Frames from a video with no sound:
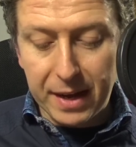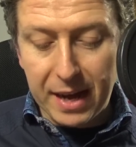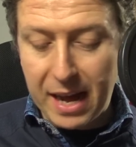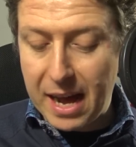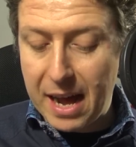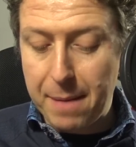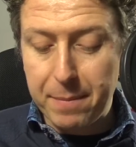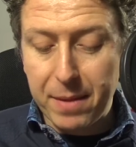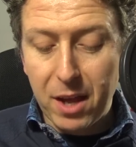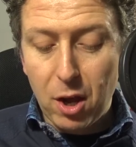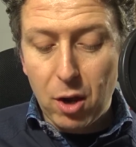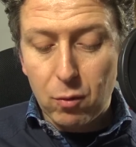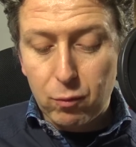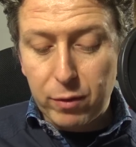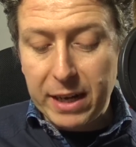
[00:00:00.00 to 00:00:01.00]

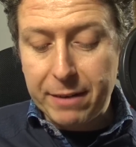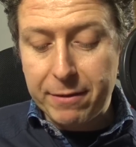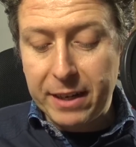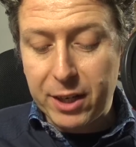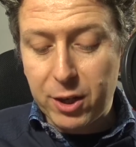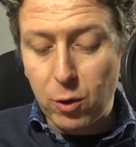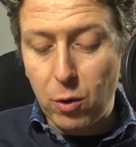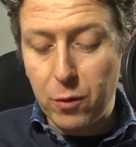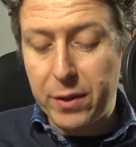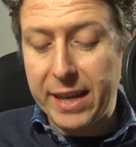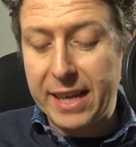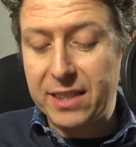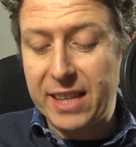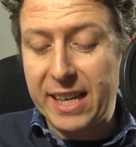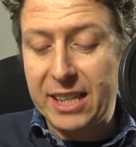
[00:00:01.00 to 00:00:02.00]
Really, really cool on
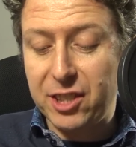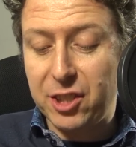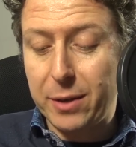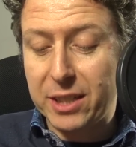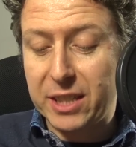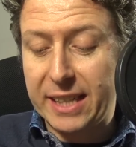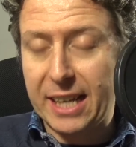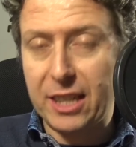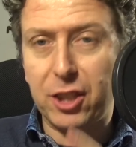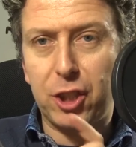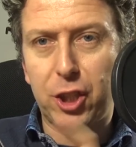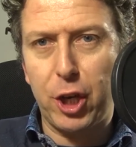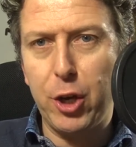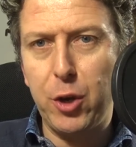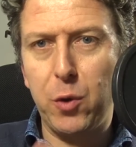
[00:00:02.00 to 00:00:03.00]
these is you actually get
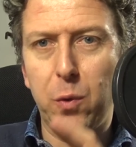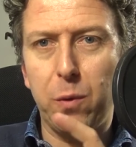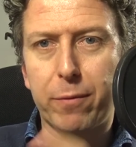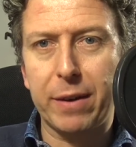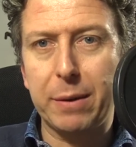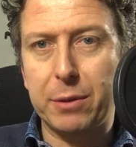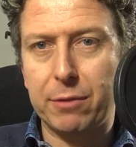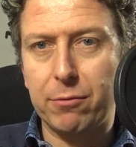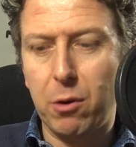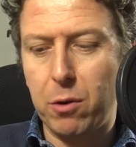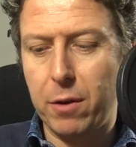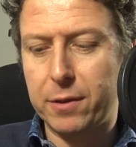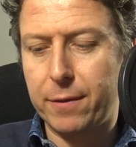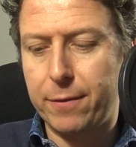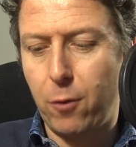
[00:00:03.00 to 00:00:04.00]
2 frequency
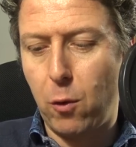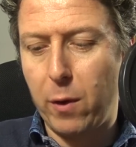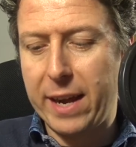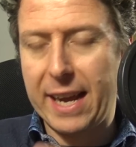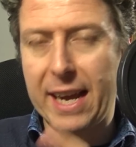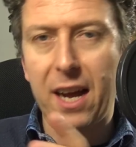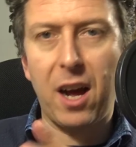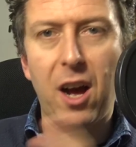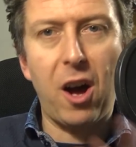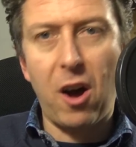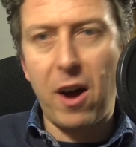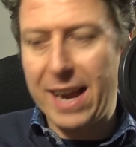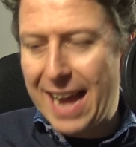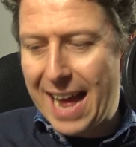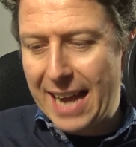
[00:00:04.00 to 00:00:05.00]
roll-offs for
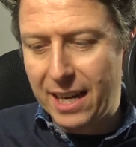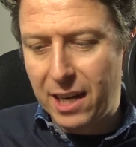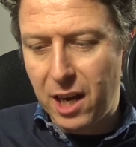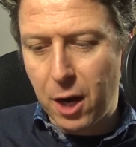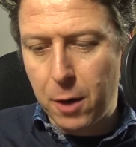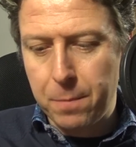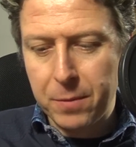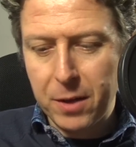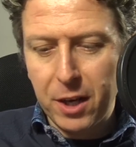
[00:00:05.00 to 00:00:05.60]
high and low.